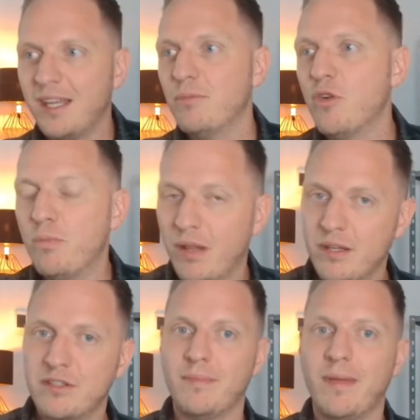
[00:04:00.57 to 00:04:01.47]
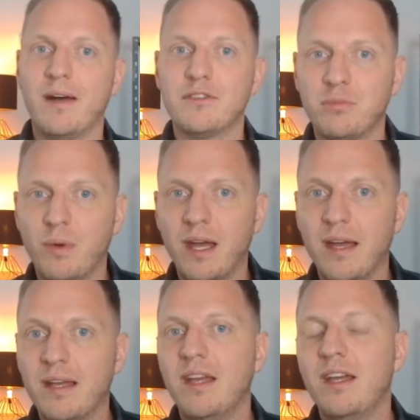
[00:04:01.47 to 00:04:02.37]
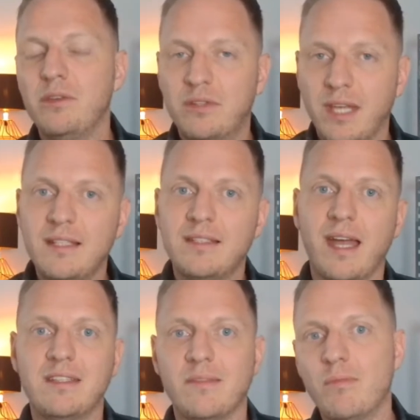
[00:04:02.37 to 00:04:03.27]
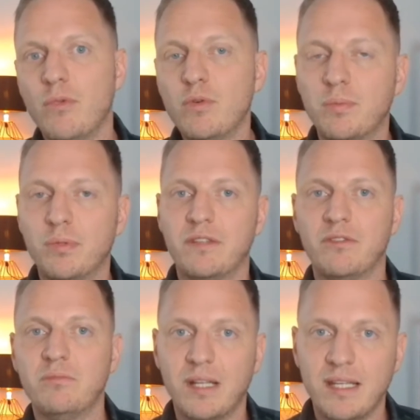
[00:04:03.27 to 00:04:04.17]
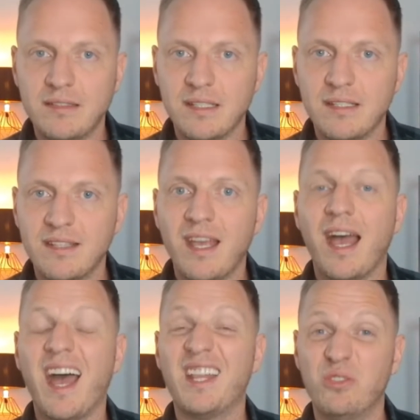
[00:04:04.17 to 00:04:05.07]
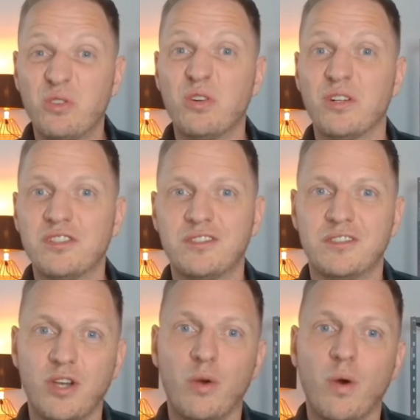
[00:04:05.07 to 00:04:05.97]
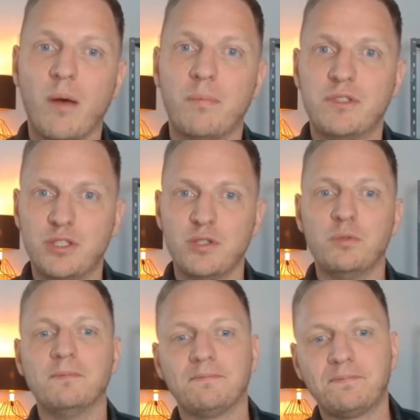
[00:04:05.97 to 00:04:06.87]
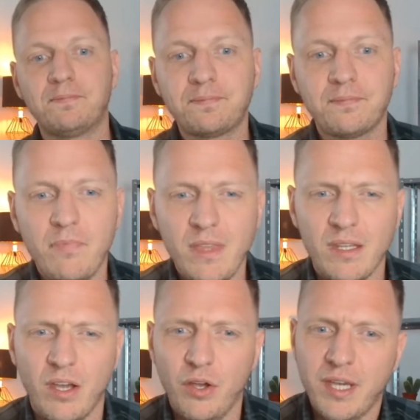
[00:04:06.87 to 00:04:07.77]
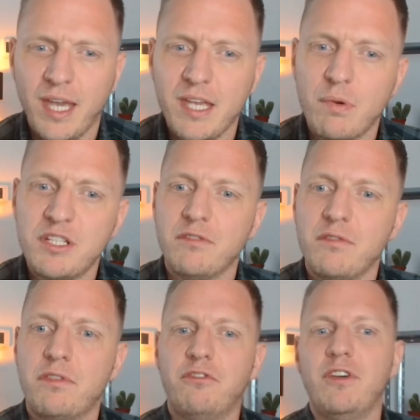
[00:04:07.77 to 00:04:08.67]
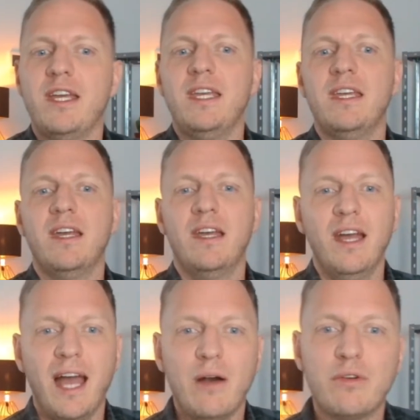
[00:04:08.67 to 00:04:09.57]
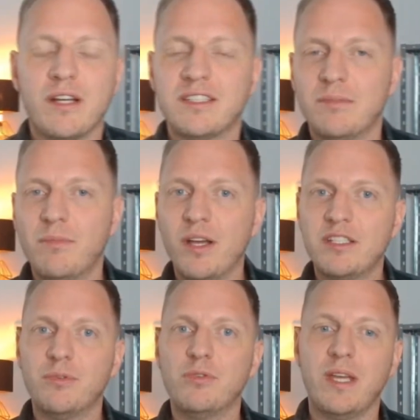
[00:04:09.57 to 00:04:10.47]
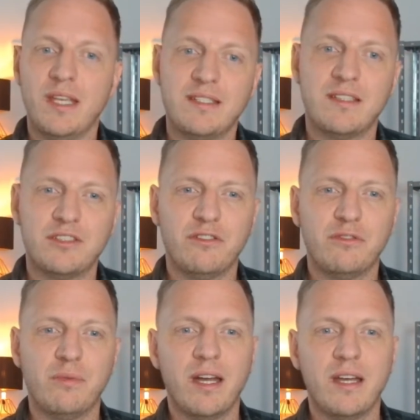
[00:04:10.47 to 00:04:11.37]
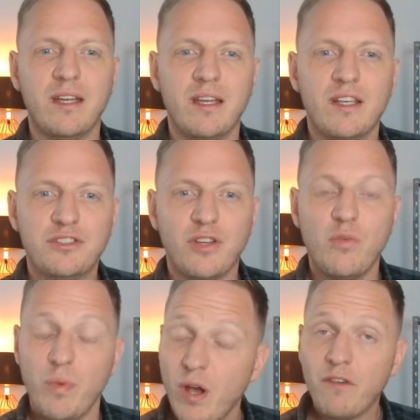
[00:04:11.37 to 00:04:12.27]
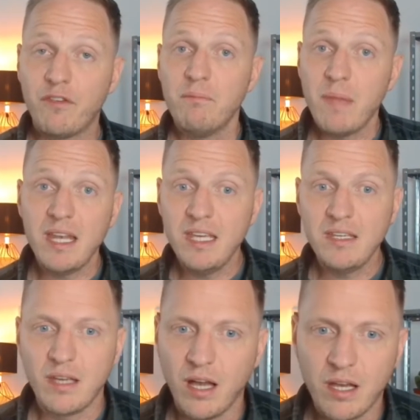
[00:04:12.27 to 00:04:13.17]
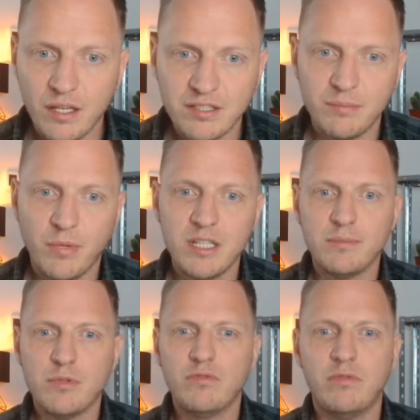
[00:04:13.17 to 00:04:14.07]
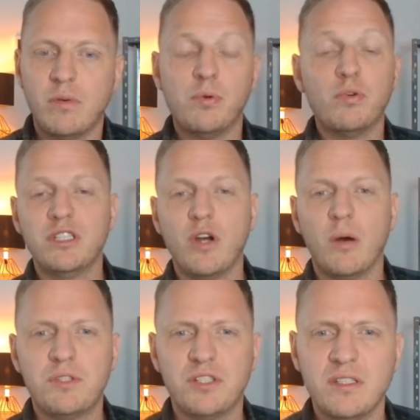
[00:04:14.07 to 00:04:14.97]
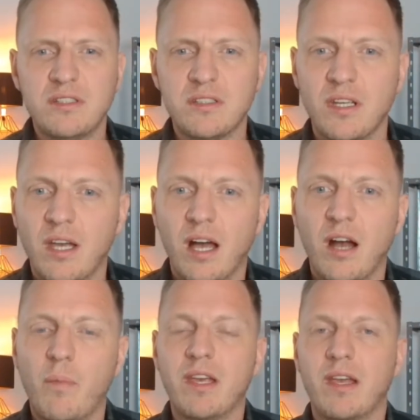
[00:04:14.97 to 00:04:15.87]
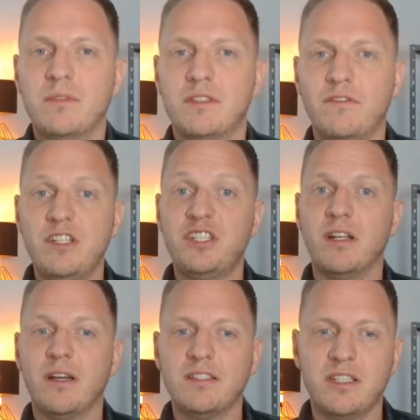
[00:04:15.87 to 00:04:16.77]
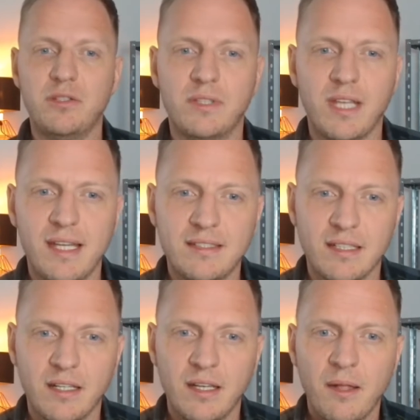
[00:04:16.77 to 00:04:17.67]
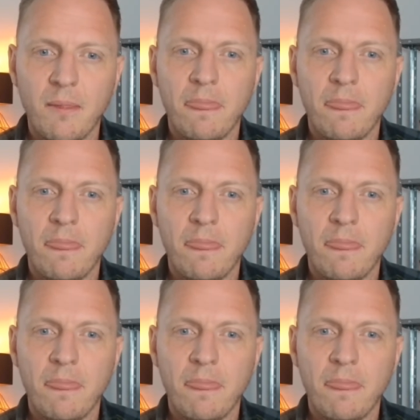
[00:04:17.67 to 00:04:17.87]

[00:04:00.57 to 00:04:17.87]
adding more pillars from elsewhere, your data ends up in multiple different places, and your costs go up too. Okay, question 3, how customizable is the software? So we offer many customizable reporting options when it comes to visualizing your data.